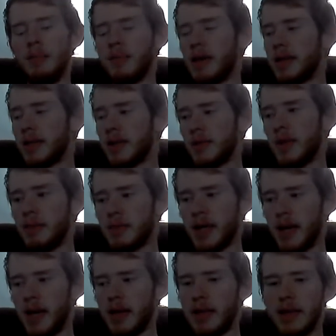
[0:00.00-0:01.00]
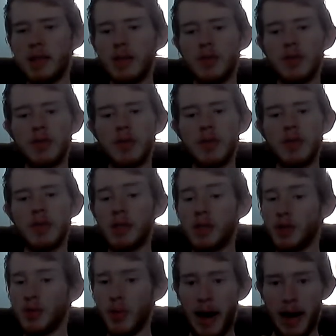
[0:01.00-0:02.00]
Because in Riptide, they introduced the
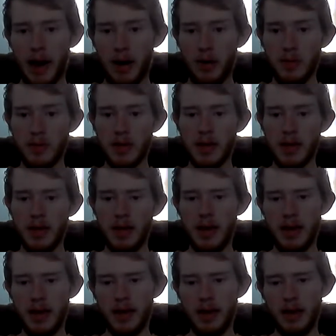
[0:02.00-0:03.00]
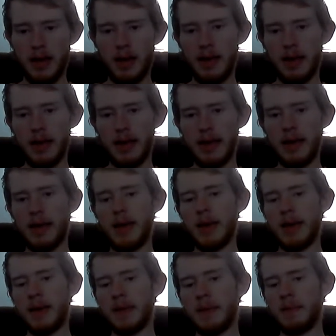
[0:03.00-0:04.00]
drowned.
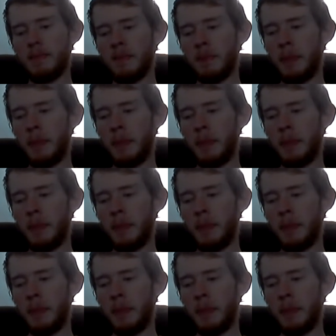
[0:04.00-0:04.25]
And